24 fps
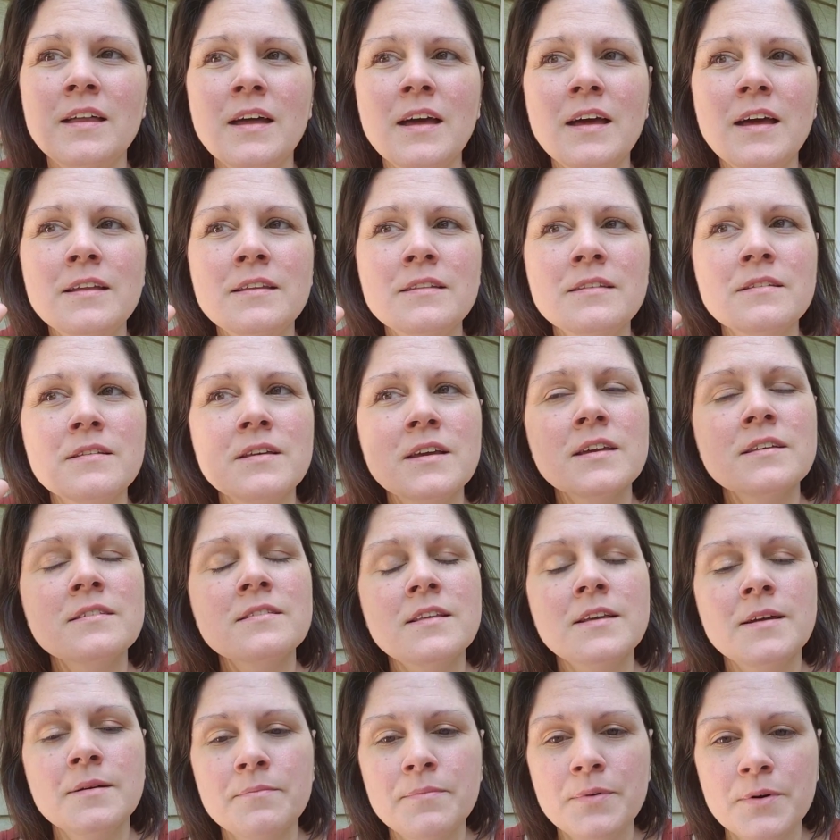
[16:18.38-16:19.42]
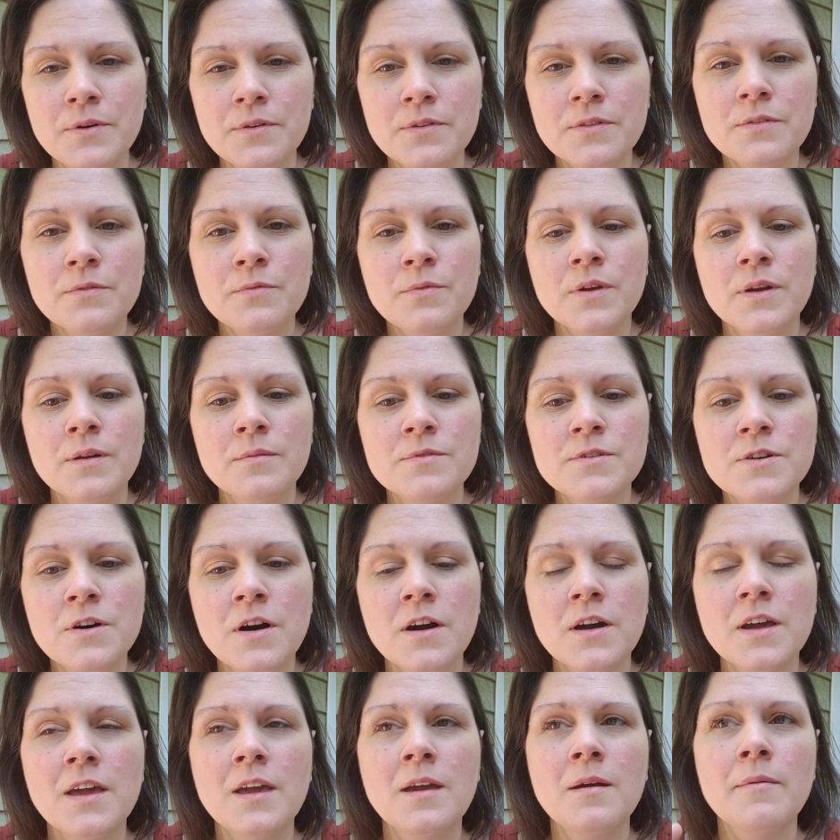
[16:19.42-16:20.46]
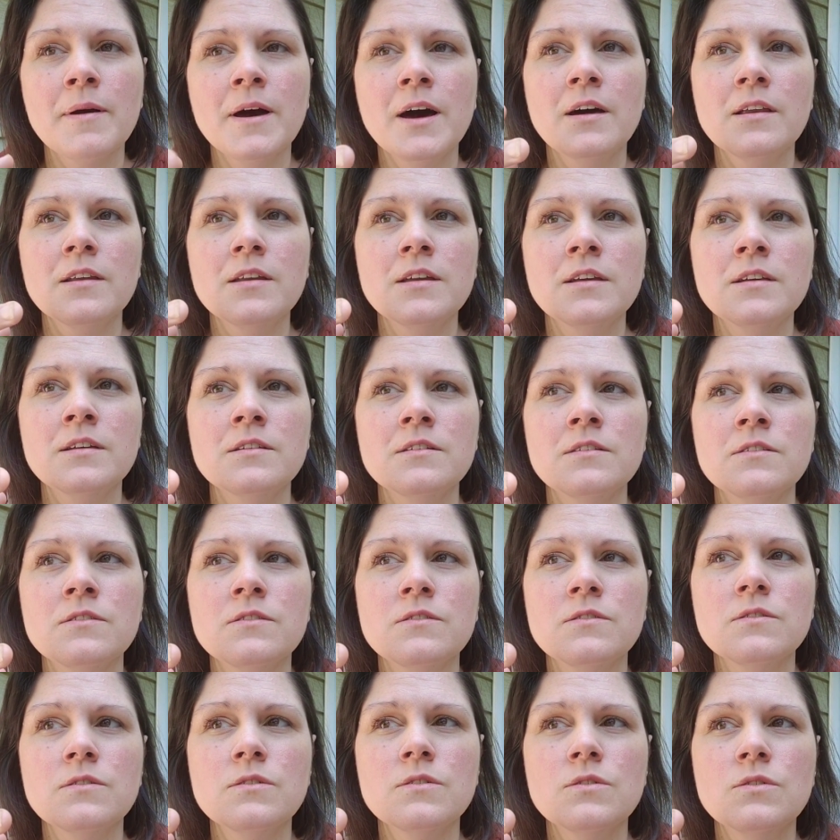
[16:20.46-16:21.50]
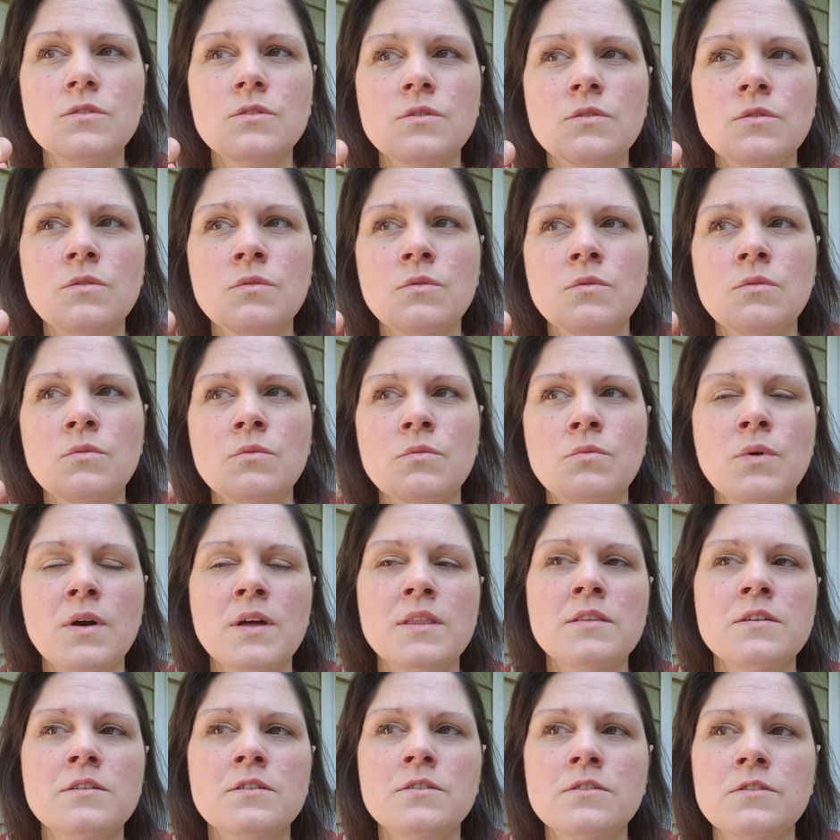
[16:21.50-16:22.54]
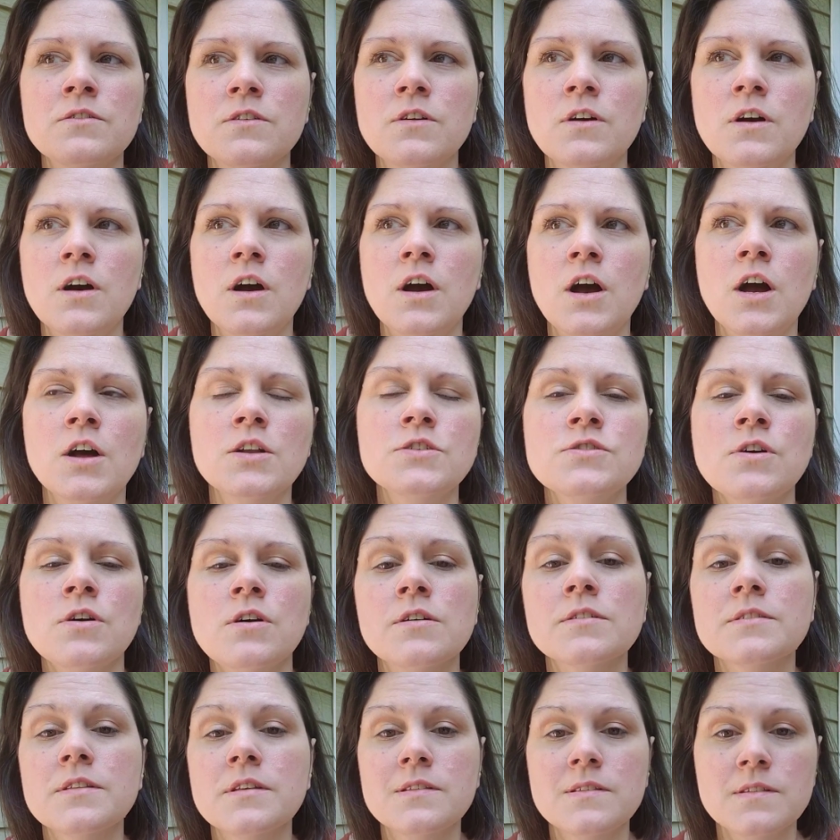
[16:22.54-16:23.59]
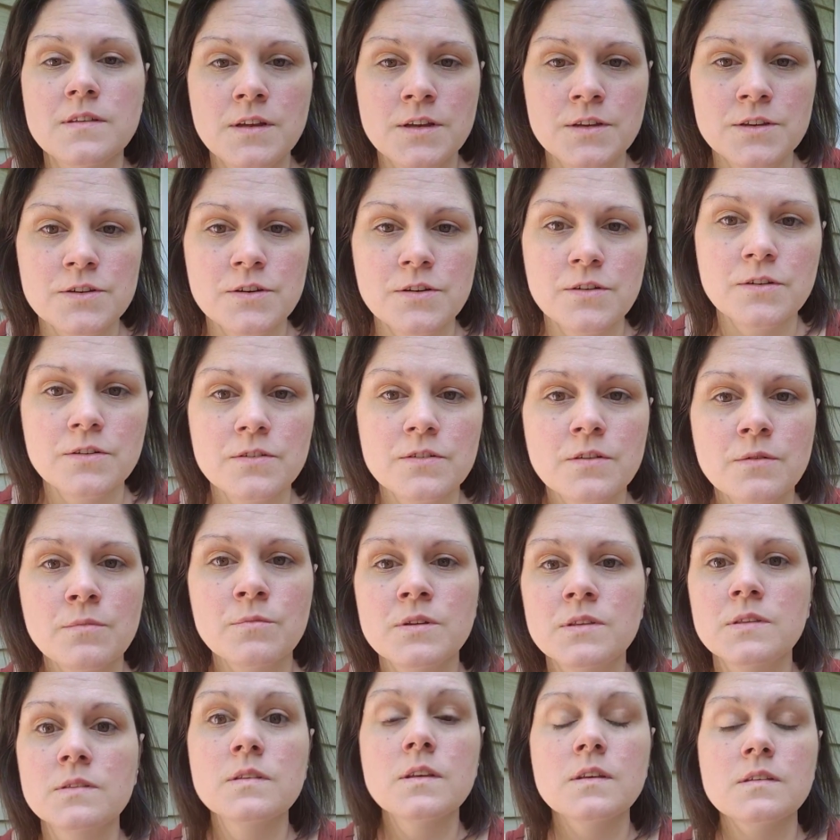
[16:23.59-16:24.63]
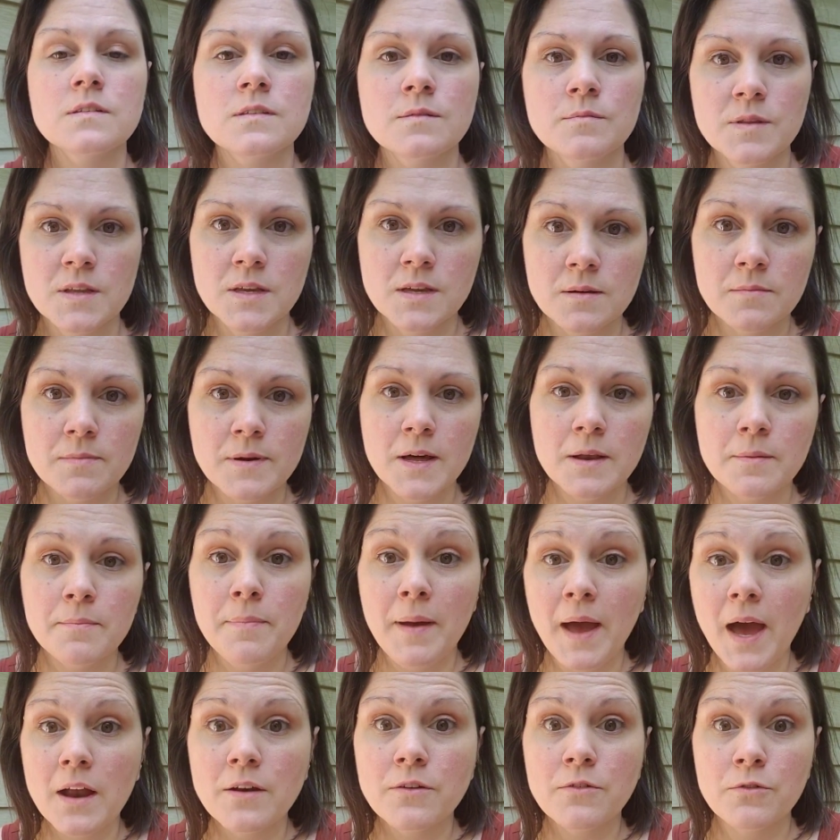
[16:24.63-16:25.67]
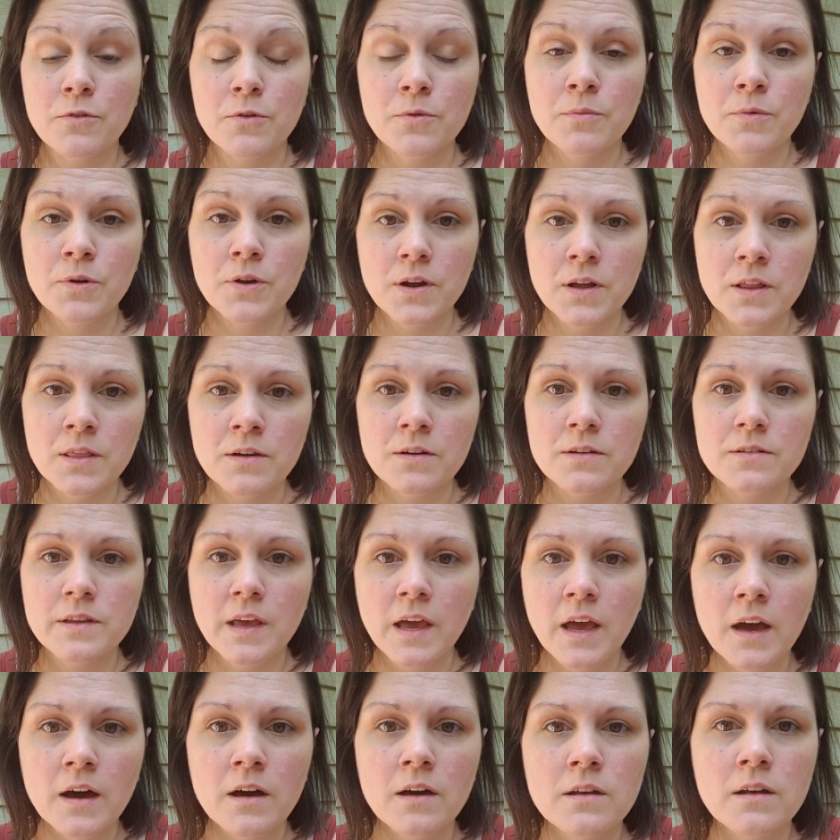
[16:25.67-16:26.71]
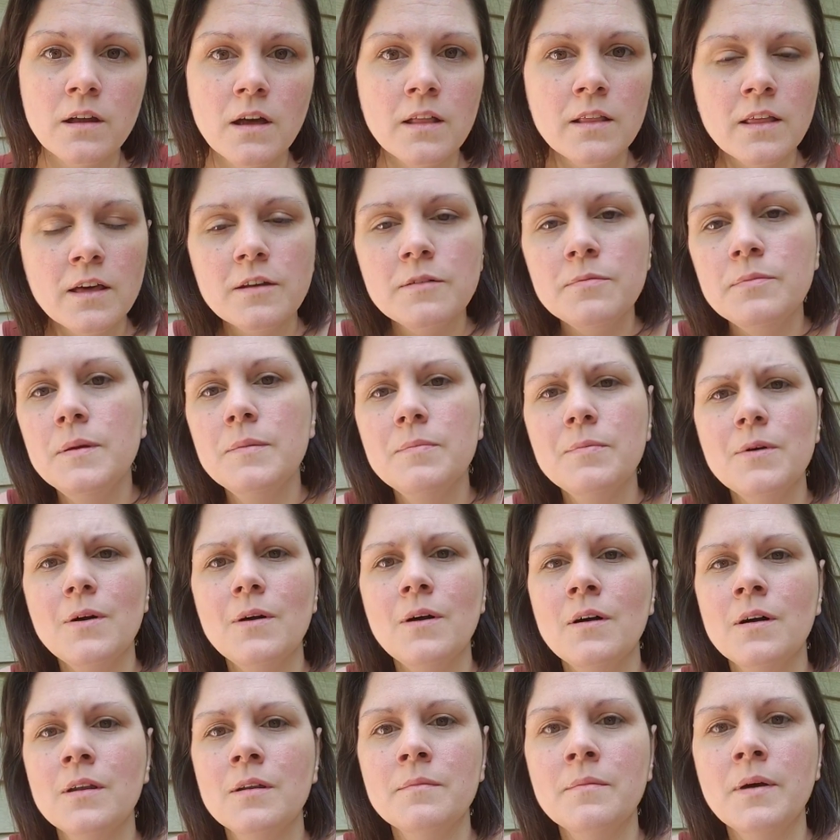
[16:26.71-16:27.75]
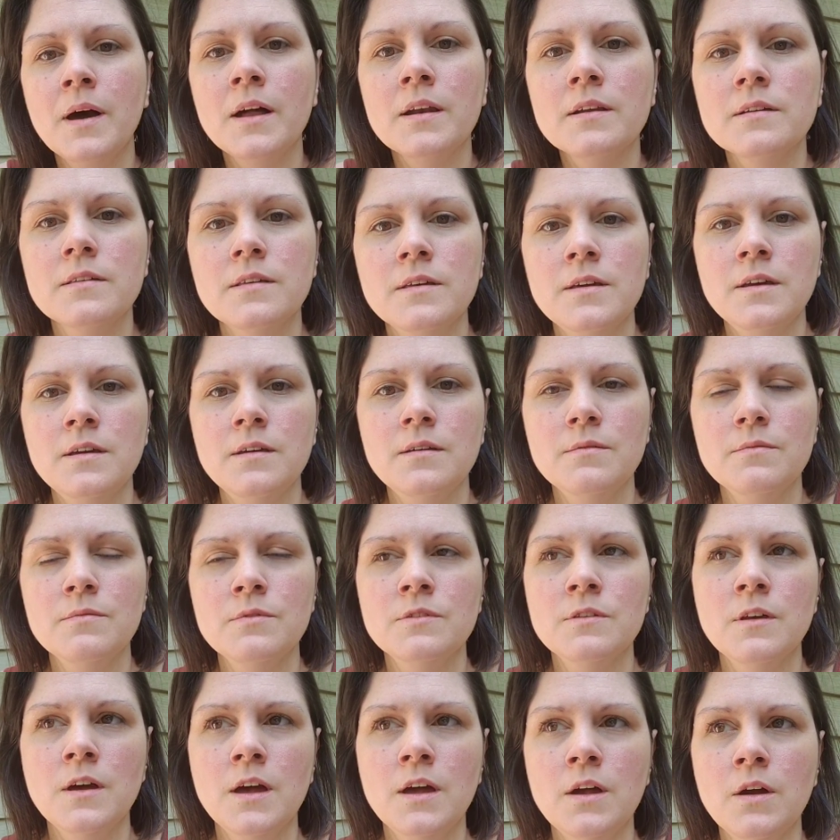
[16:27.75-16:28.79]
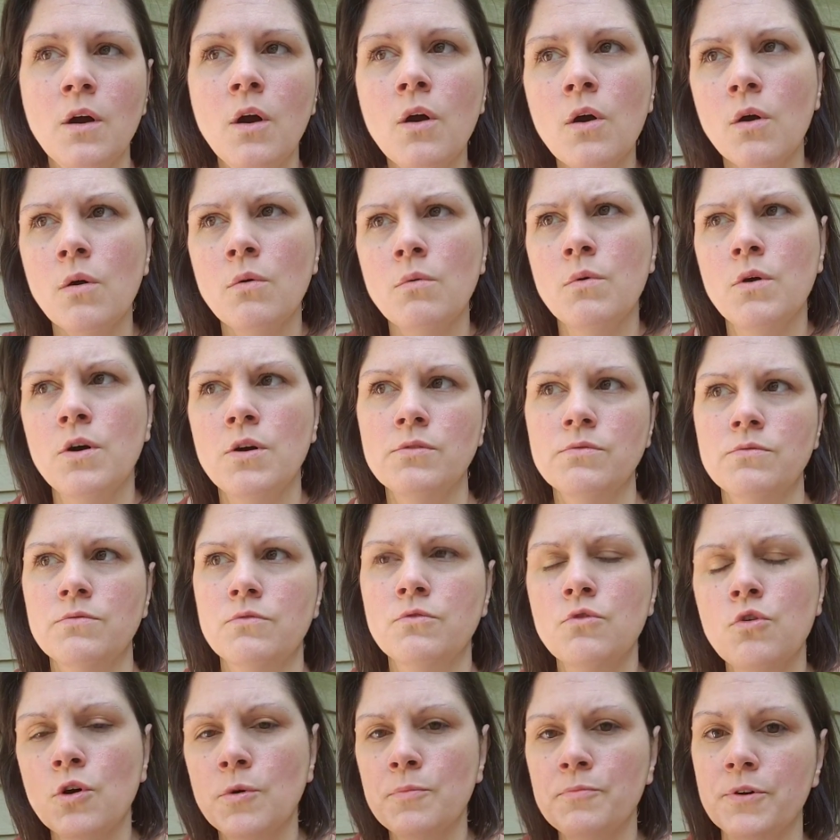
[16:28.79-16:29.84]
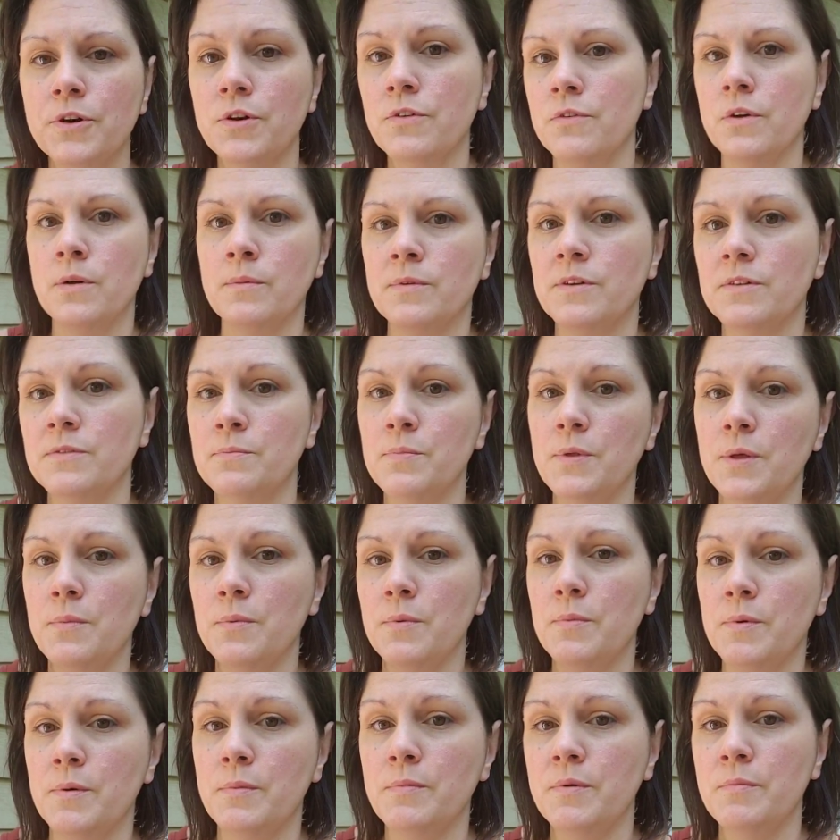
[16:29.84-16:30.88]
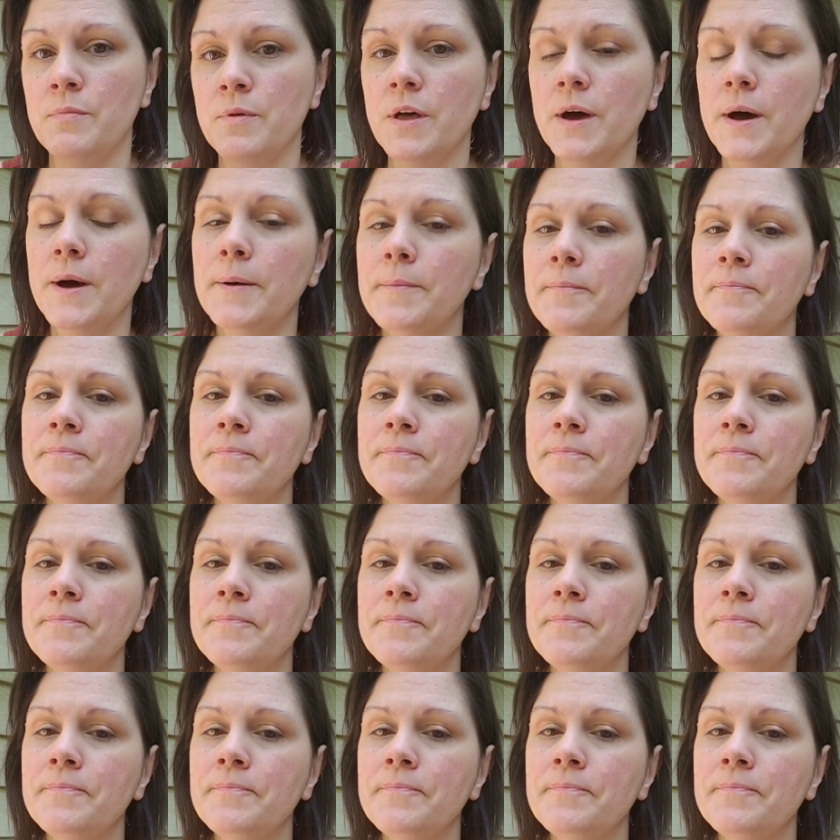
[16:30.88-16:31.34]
and examples of what I'm talking about is when there's a dog that's injured or someone says something about a bad groomer in their town, a lot of people automatically say, oh, well, corporate groomers, blah, blah, blah, blah, blah.